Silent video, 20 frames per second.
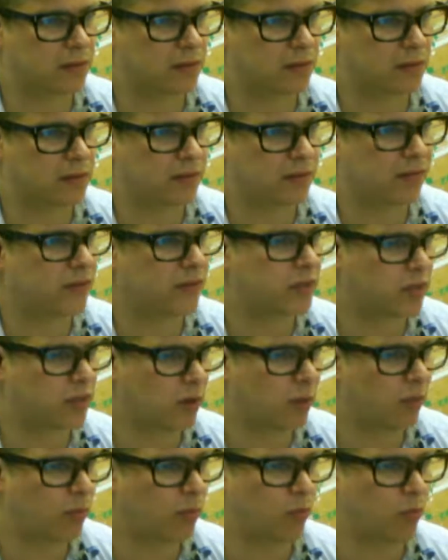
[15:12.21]
Different
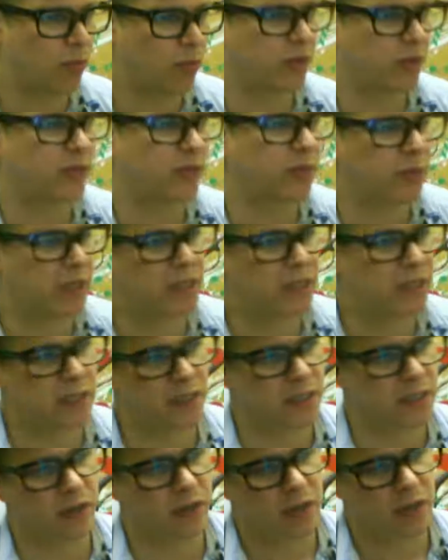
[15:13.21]
timbral possibilities.
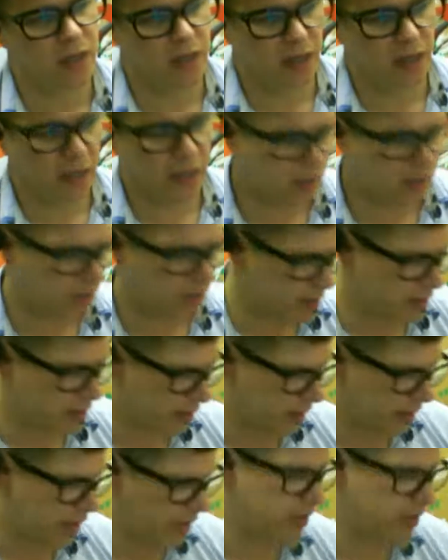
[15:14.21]
So,
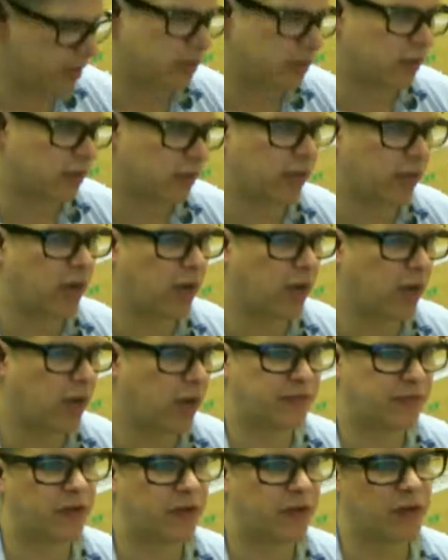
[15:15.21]
Kieran is looking up, he's
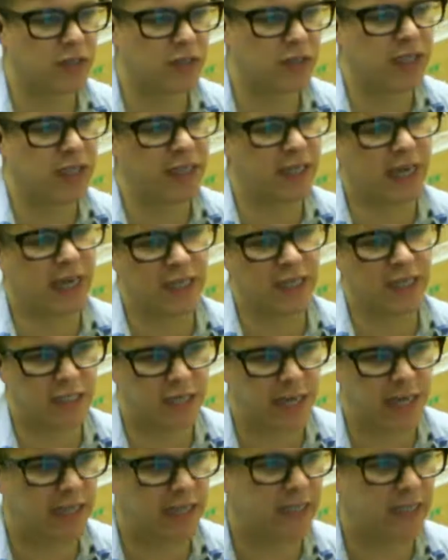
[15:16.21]
focused, engaged, he's
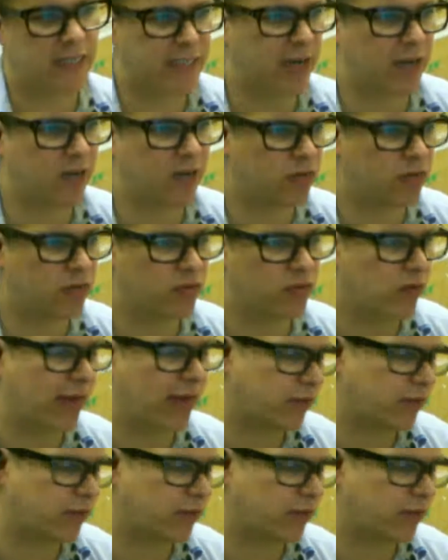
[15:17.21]
letting the sounds ring